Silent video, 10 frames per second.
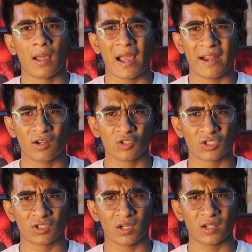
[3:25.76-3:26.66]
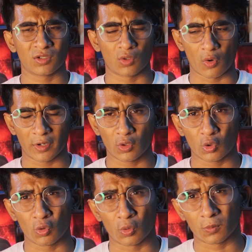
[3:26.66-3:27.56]
Android 16 is going
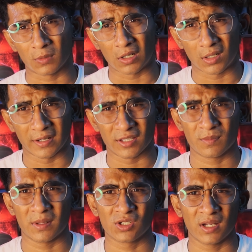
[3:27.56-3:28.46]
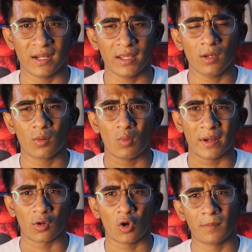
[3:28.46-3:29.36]
to especially
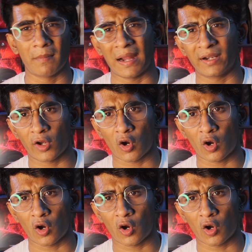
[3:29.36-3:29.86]
work on battery